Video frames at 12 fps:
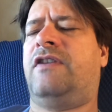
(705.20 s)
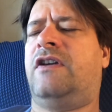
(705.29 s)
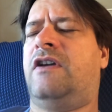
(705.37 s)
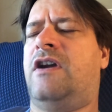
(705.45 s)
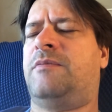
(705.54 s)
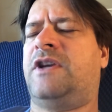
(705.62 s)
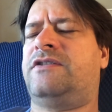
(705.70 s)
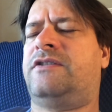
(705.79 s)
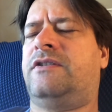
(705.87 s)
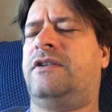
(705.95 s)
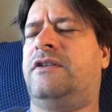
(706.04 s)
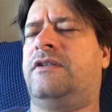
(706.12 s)
out my
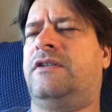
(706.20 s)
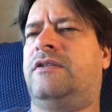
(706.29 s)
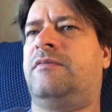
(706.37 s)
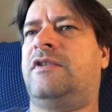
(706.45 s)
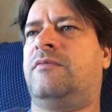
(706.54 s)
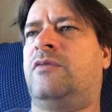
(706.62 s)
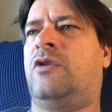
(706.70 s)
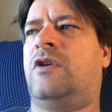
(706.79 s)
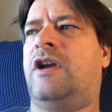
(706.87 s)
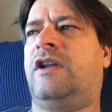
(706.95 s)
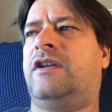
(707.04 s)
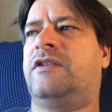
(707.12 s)
studio a little bit more,
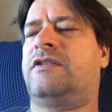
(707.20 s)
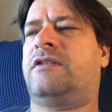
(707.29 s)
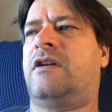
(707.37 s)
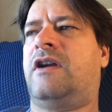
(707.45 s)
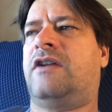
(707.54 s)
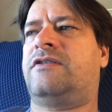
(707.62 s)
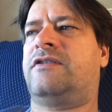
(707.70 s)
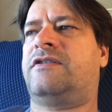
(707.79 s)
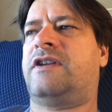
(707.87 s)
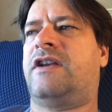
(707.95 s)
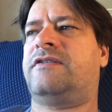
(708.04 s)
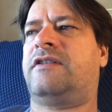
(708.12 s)
I can start
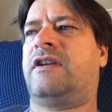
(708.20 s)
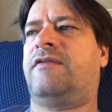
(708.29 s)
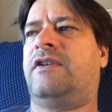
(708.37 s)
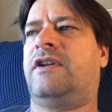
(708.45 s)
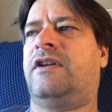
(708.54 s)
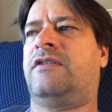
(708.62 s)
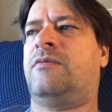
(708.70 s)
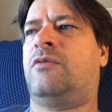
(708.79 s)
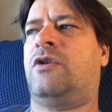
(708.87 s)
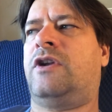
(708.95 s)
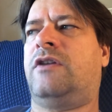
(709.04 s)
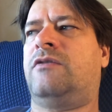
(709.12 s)
exercising every day in the
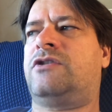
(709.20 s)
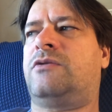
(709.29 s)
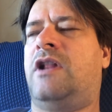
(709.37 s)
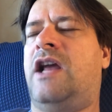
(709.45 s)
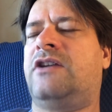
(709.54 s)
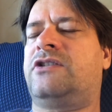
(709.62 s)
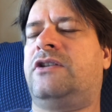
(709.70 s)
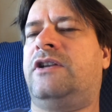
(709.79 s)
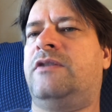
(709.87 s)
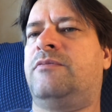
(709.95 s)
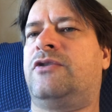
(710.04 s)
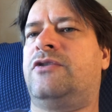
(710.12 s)
morning, which will actually
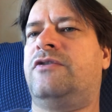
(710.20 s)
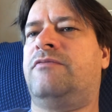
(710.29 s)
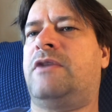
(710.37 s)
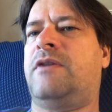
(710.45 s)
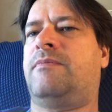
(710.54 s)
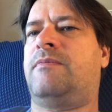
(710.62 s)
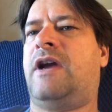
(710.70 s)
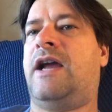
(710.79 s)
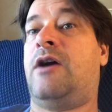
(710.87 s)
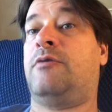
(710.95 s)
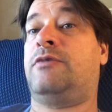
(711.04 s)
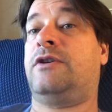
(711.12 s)
improve my
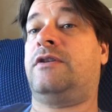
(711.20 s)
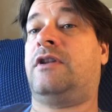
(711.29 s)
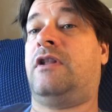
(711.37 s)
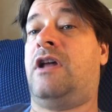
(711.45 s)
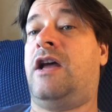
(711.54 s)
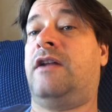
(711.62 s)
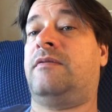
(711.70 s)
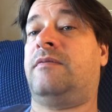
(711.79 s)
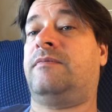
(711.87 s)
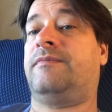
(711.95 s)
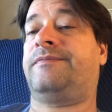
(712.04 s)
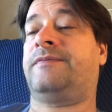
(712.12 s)
output a lot.
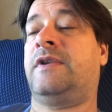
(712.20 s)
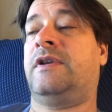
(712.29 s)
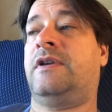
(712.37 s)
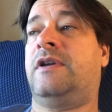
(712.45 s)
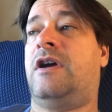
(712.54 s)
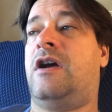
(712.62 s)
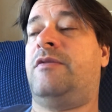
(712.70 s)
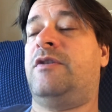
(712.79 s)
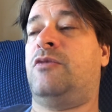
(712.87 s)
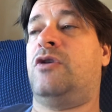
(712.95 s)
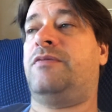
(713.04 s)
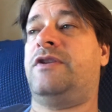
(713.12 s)
I'll be
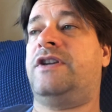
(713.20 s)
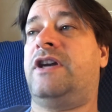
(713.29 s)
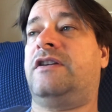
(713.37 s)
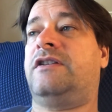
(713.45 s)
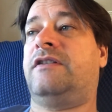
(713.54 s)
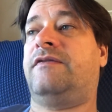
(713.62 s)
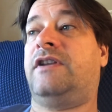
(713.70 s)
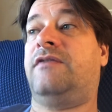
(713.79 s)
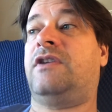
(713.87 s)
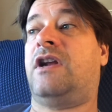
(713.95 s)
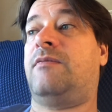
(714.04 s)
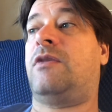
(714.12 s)
more productive,
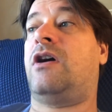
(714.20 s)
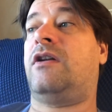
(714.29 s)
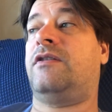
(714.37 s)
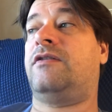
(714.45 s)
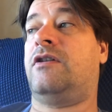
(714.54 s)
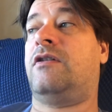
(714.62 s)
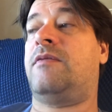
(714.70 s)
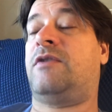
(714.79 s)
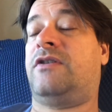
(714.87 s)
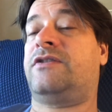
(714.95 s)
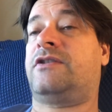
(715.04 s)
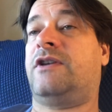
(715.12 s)
though I'm
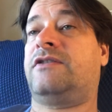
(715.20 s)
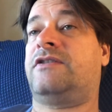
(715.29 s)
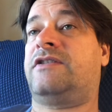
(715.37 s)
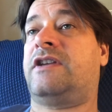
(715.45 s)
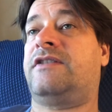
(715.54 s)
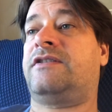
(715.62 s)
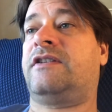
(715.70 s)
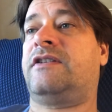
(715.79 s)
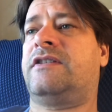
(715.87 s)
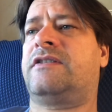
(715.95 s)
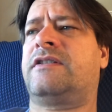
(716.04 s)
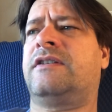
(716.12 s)
also exercising,
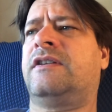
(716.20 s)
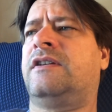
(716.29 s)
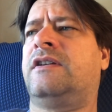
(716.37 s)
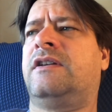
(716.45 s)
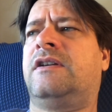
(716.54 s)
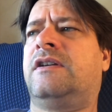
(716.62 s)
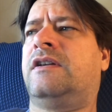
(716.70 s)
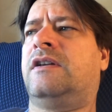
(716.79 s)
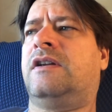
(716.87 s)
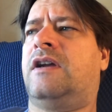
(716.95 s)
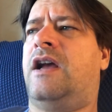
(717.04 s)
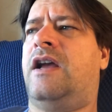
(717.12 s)
because
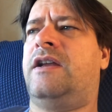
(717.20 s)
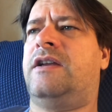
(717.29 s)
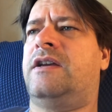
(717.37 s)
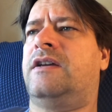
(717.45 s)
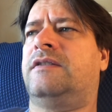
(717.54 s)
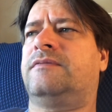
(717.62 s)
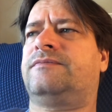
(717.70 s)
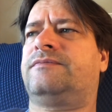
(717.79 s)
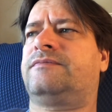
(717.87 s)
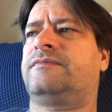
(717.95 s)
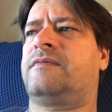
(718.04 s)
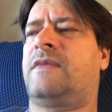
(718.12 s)
I
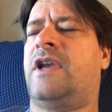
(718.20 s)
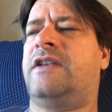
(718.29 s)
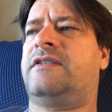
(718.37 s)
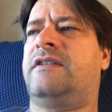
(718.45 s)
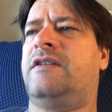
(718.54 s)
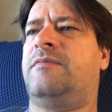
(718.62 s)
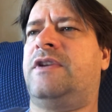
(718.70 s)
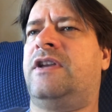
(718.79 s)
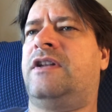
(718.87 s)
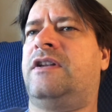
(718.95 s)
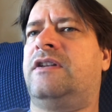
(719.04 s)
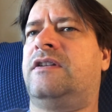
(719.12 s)
sleep
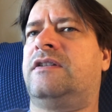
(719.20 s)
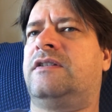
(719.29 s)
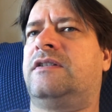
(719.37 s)
in and,